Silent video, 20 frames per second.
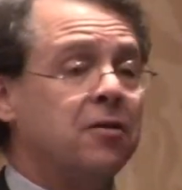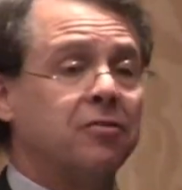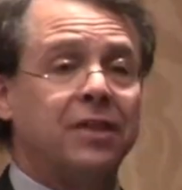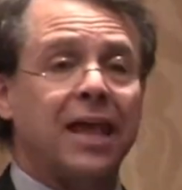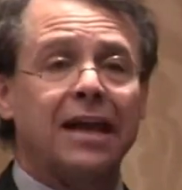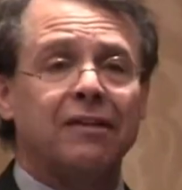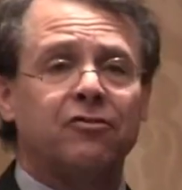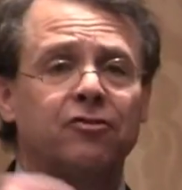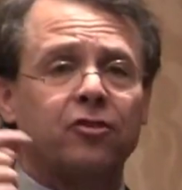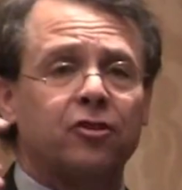
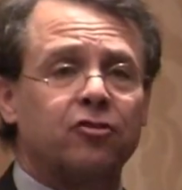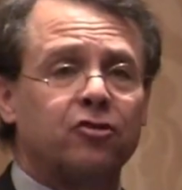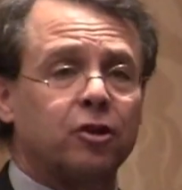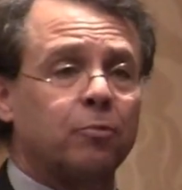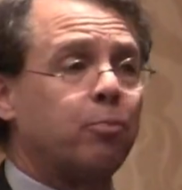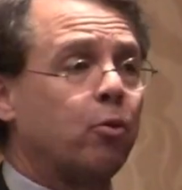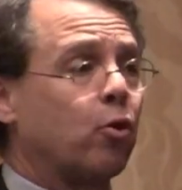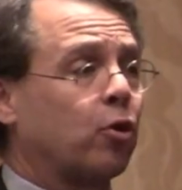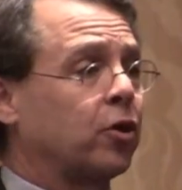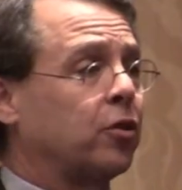That's the
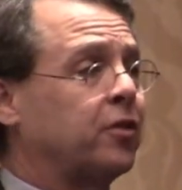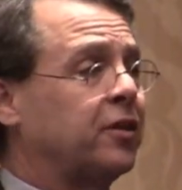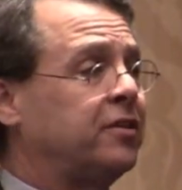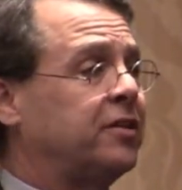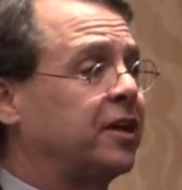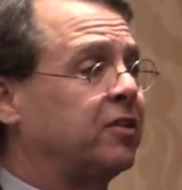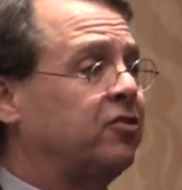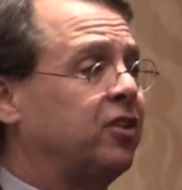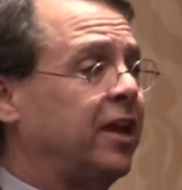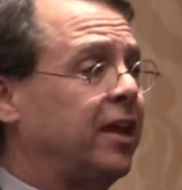support of the
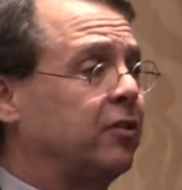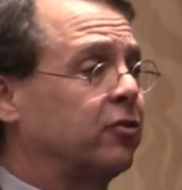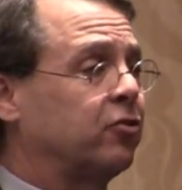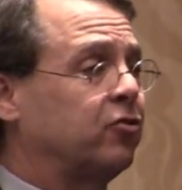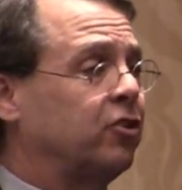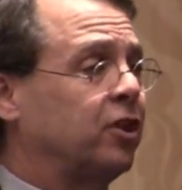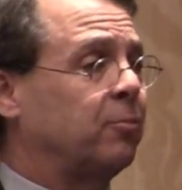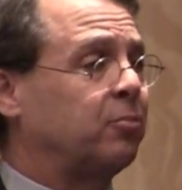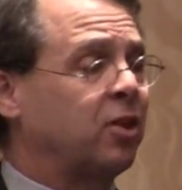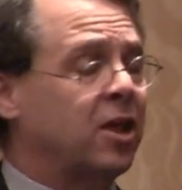
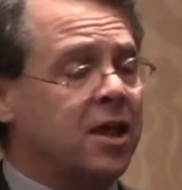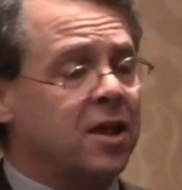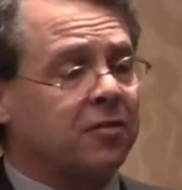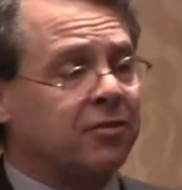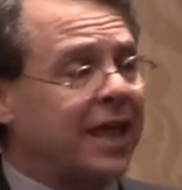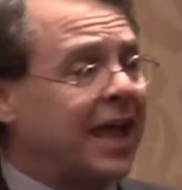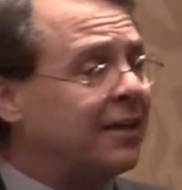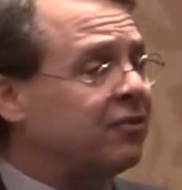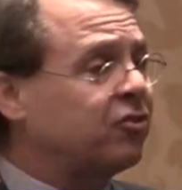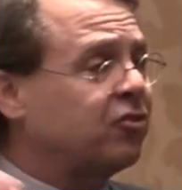dictatorships.
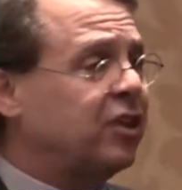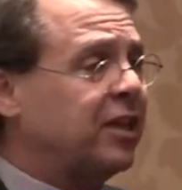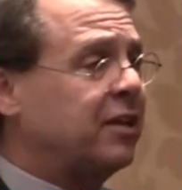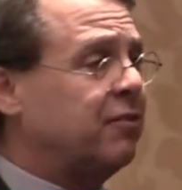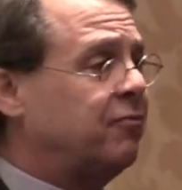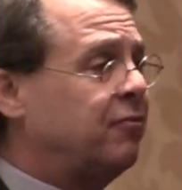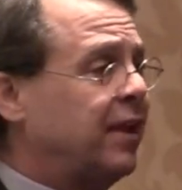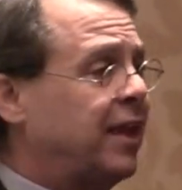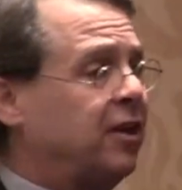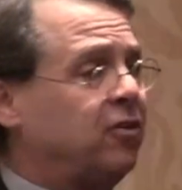That's
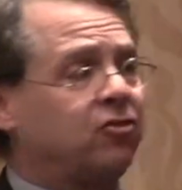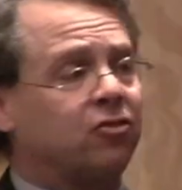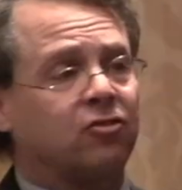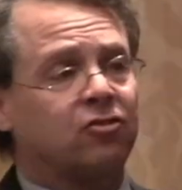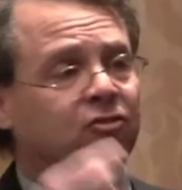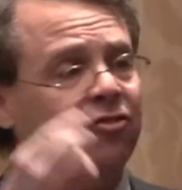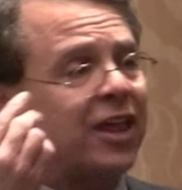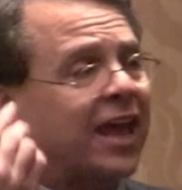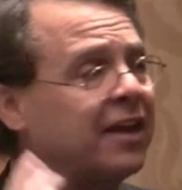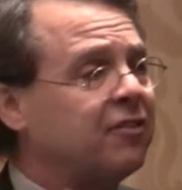the
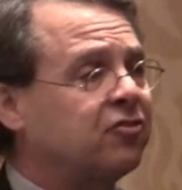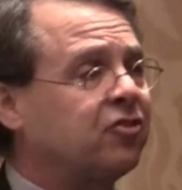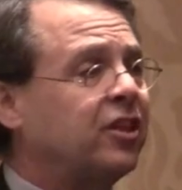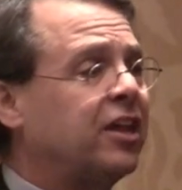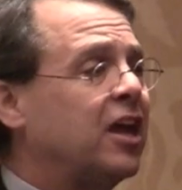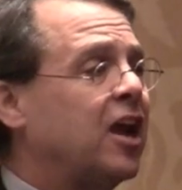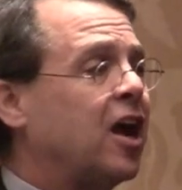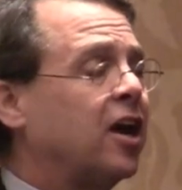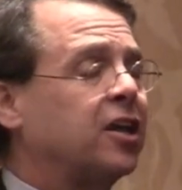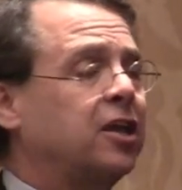invasions. That's
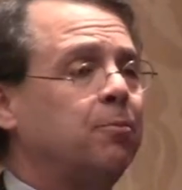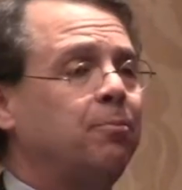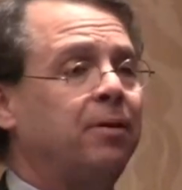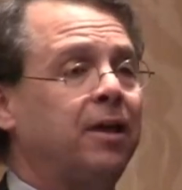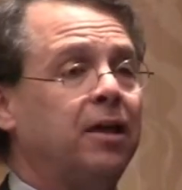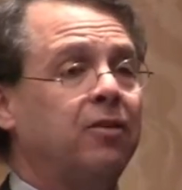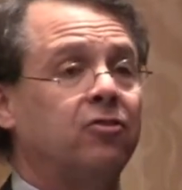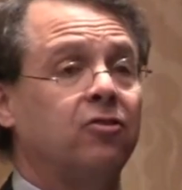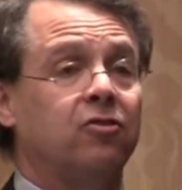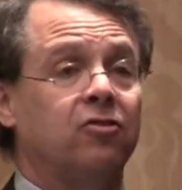the
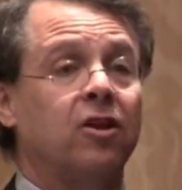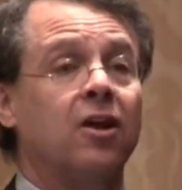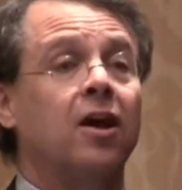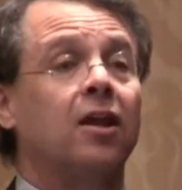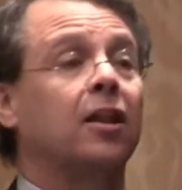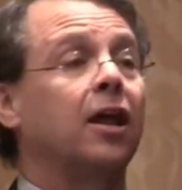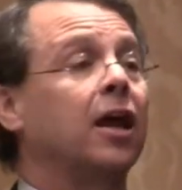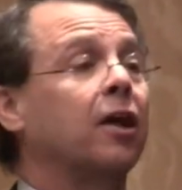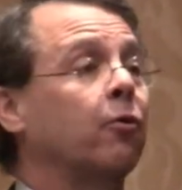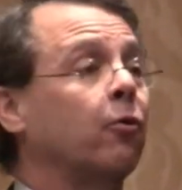occupations.
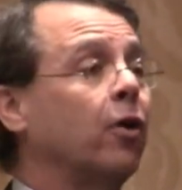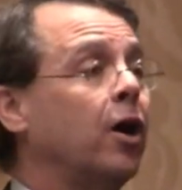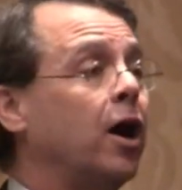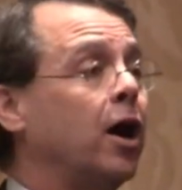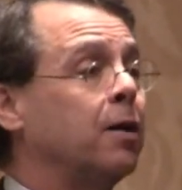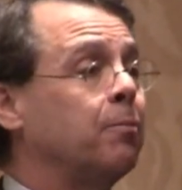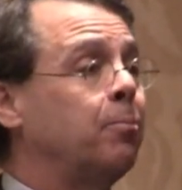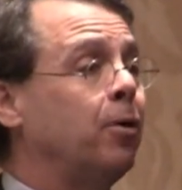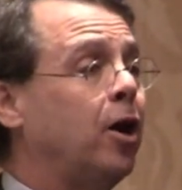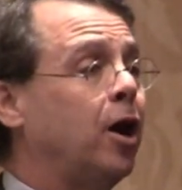Like
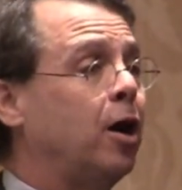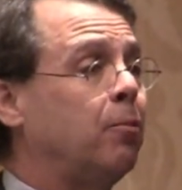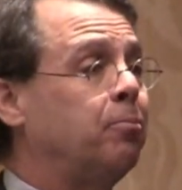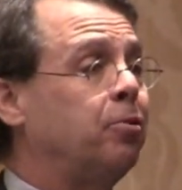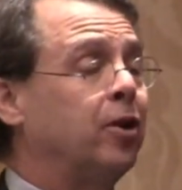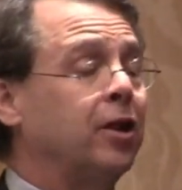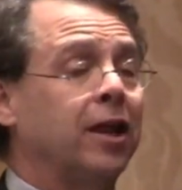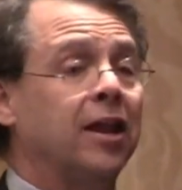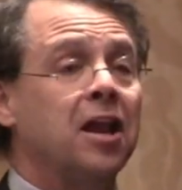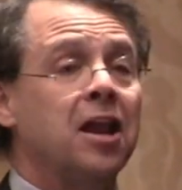Ron
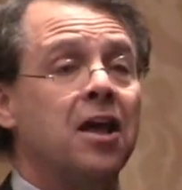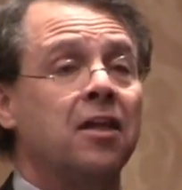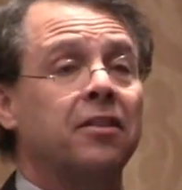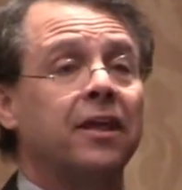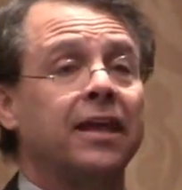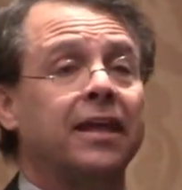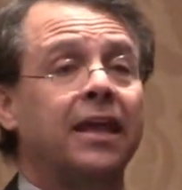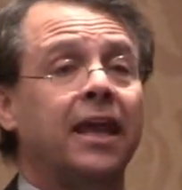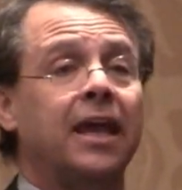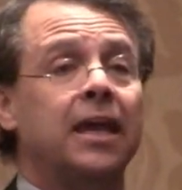Paul put it,
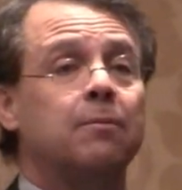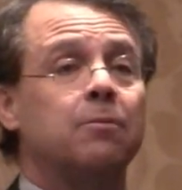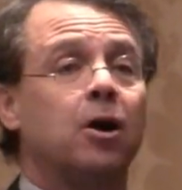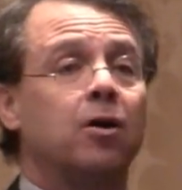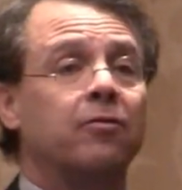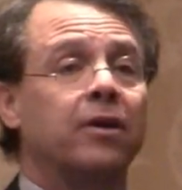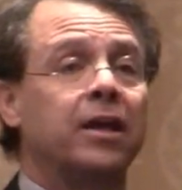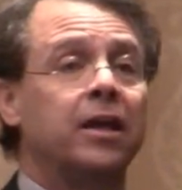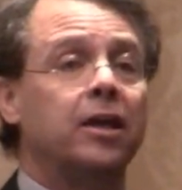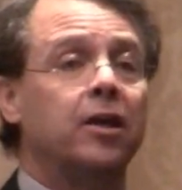they came
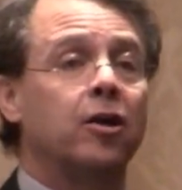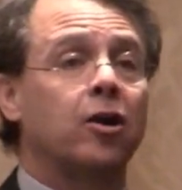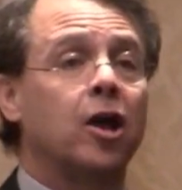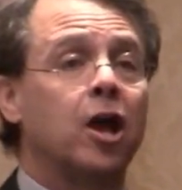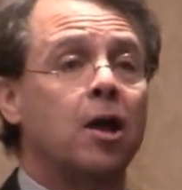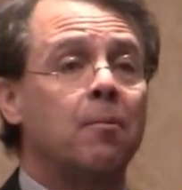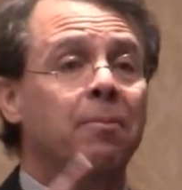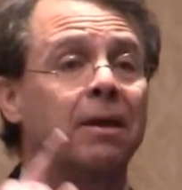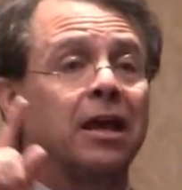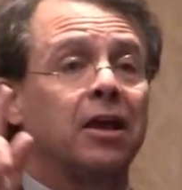over here
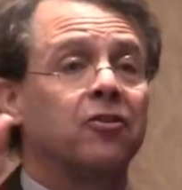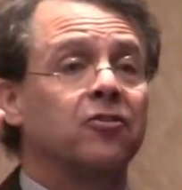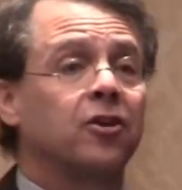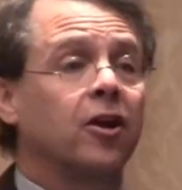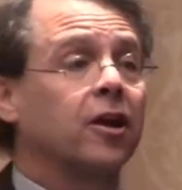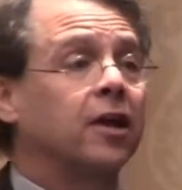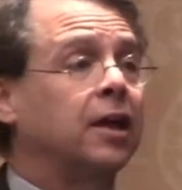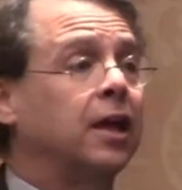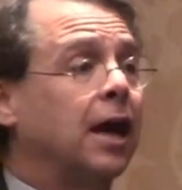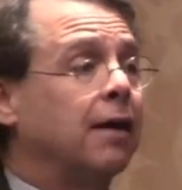because
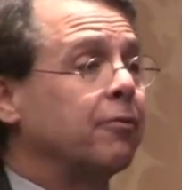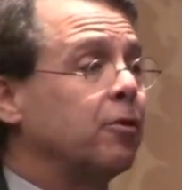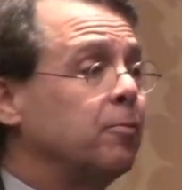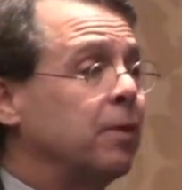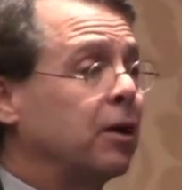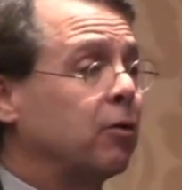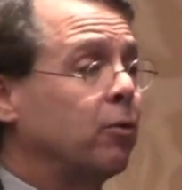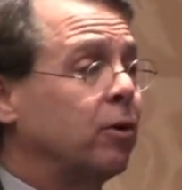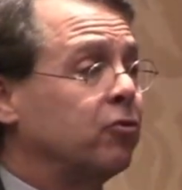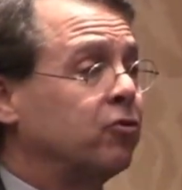our
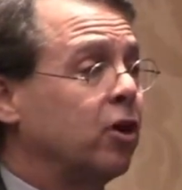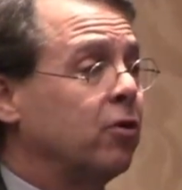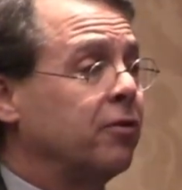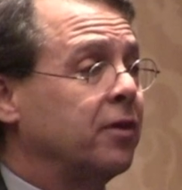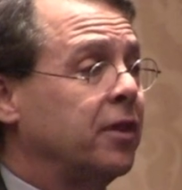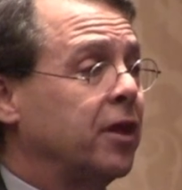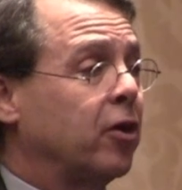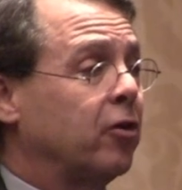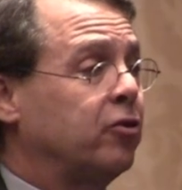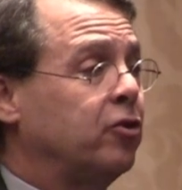government was
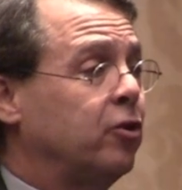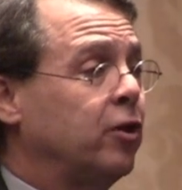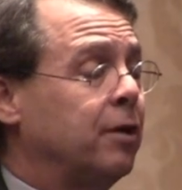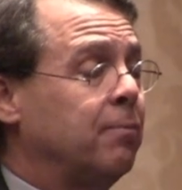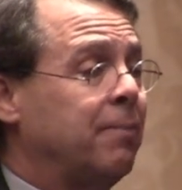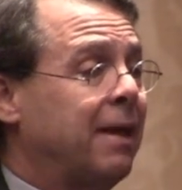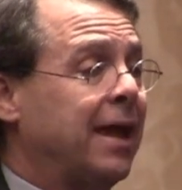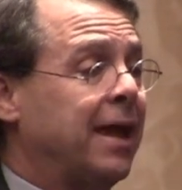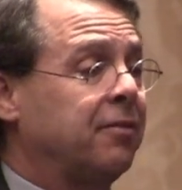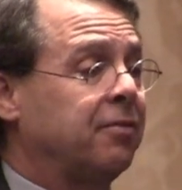over there
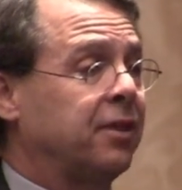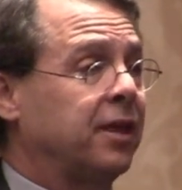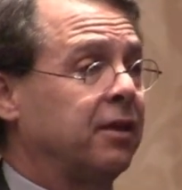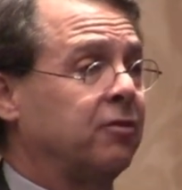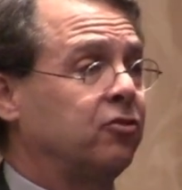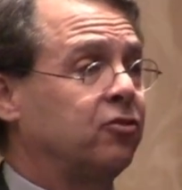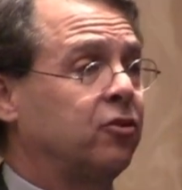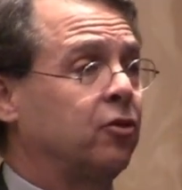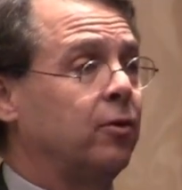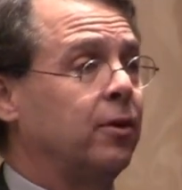doing bad
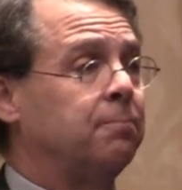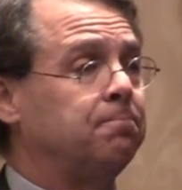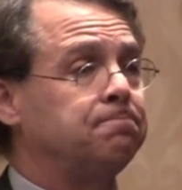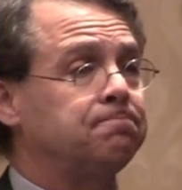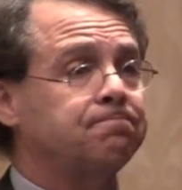things to them.